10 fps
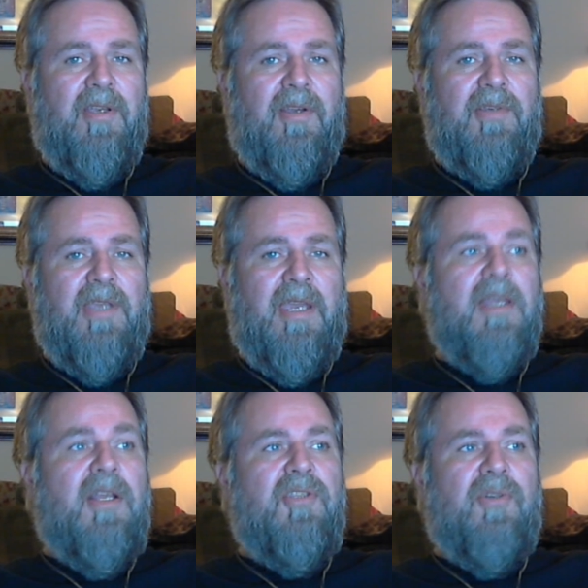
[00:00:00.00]
Okay,
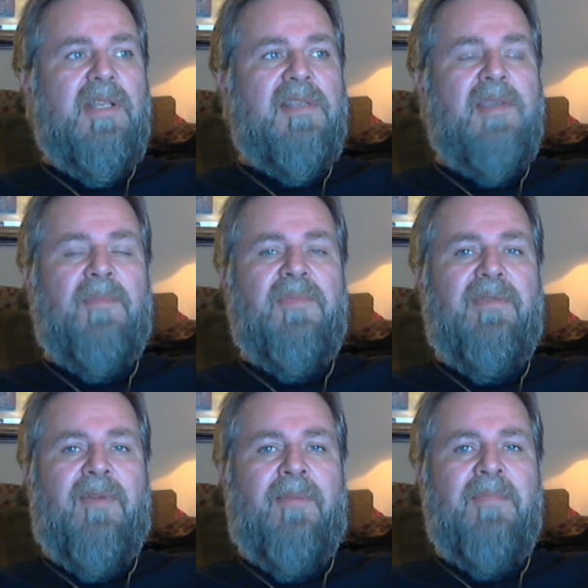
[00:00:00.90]
you'll get something
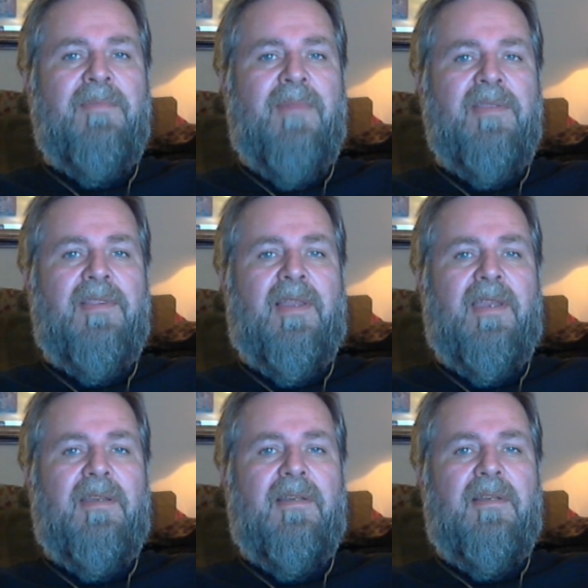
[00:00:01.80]
from me monthly,
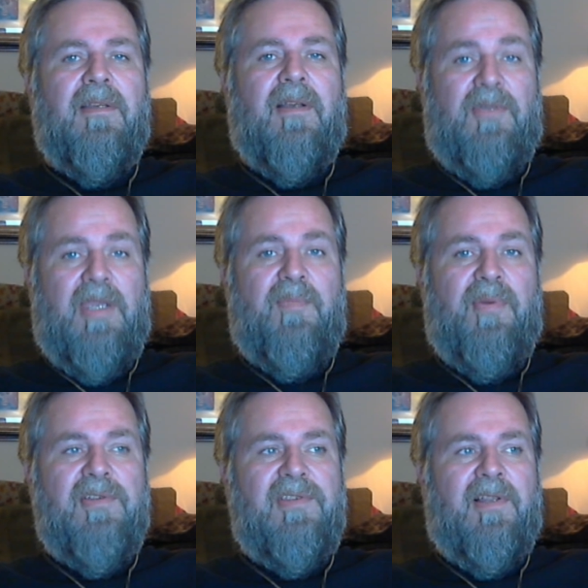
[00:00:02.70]
okay,
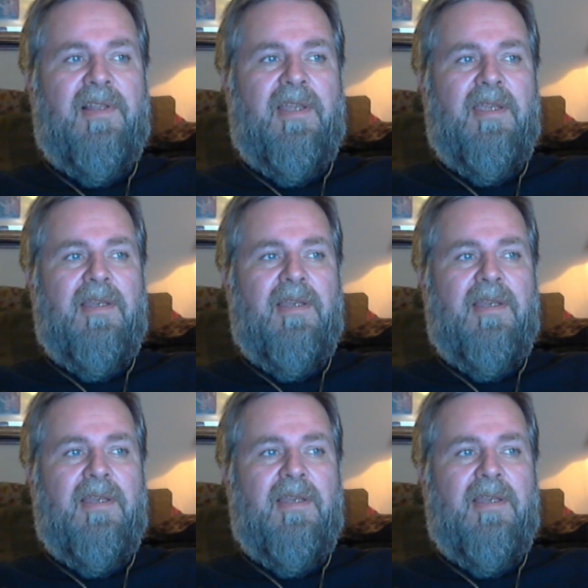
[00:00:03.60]
personally.